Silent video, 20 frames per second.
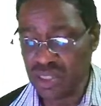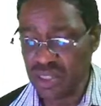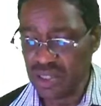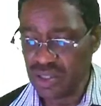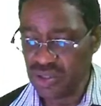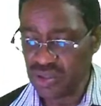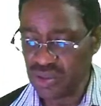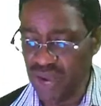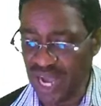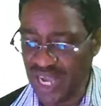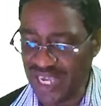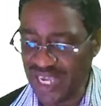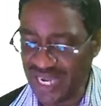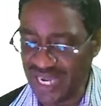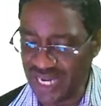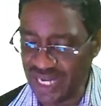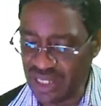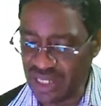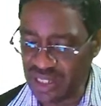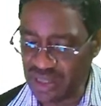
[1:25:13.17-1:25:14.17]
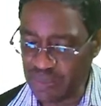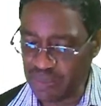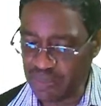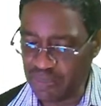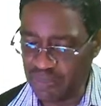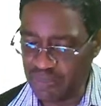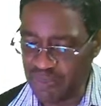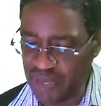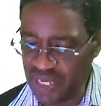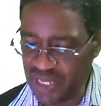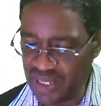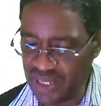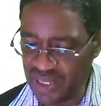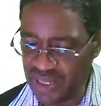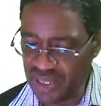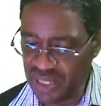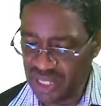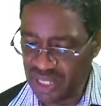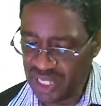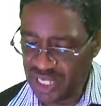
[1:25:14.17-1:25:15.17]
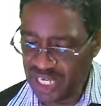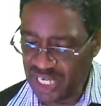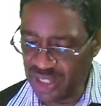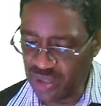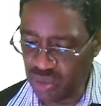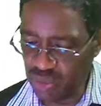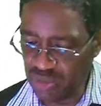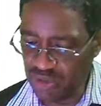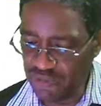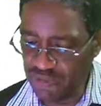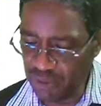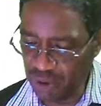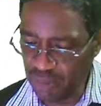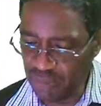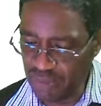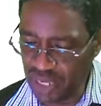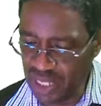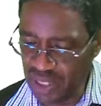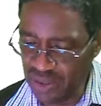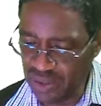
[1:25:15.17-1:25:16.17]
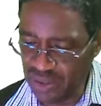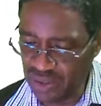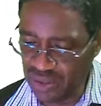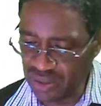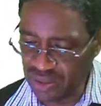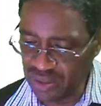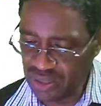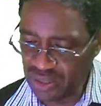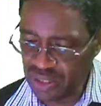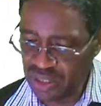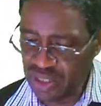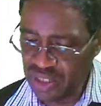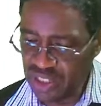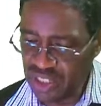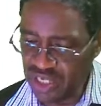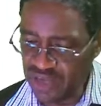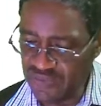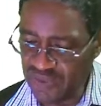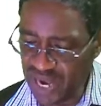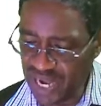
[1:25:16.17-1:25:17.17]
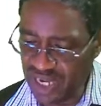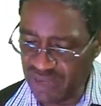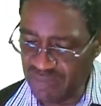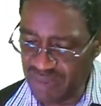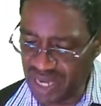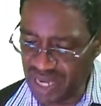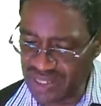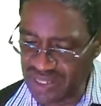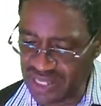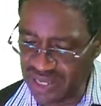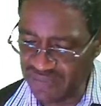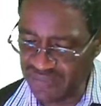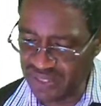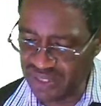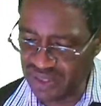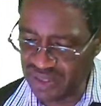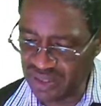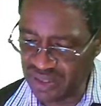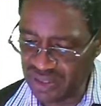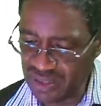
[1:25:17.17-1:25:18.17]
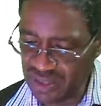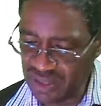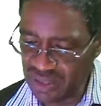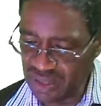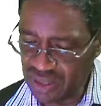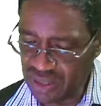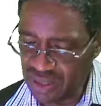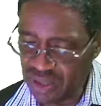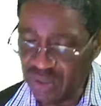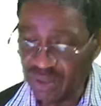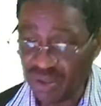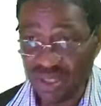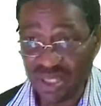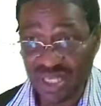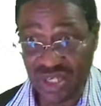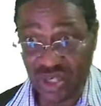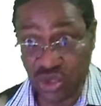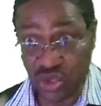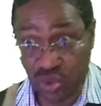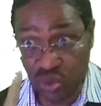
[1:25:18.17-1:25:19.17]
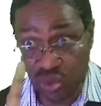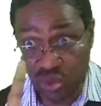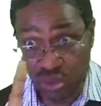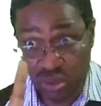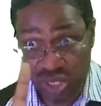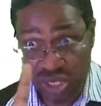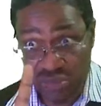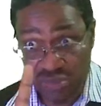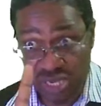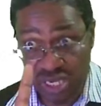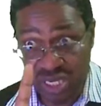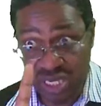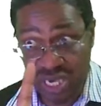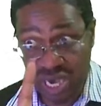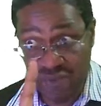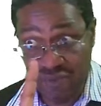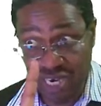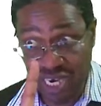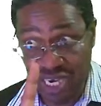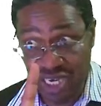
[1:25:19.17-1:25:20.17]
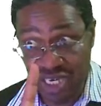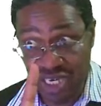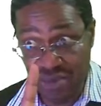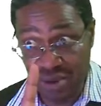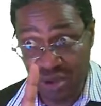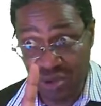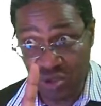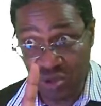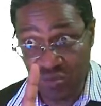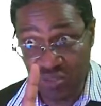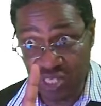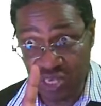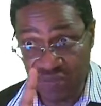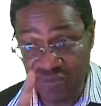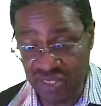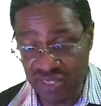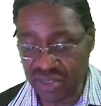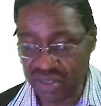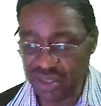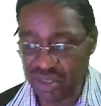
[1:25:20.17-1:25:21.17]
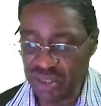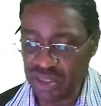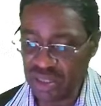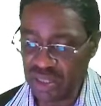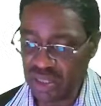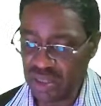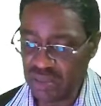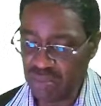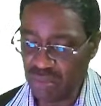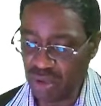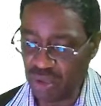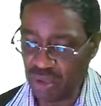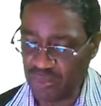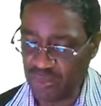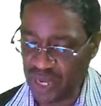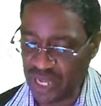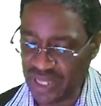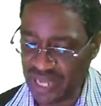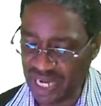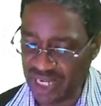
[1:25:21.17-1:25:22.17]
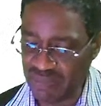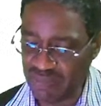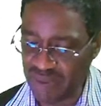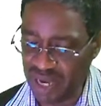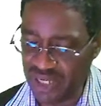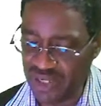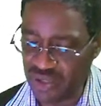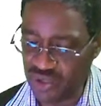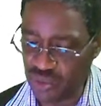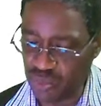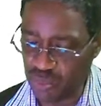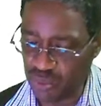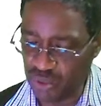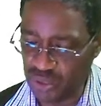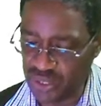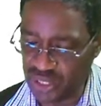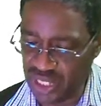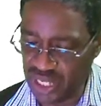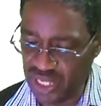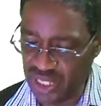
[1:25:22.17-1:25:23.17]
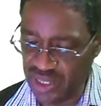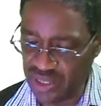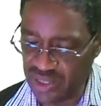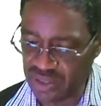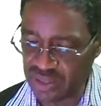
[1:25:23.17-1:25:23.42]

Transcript: So against building, it will be 4 million divided by 7. The 2 remaining have a carrying amount of 7. Multiply that by 2.8. It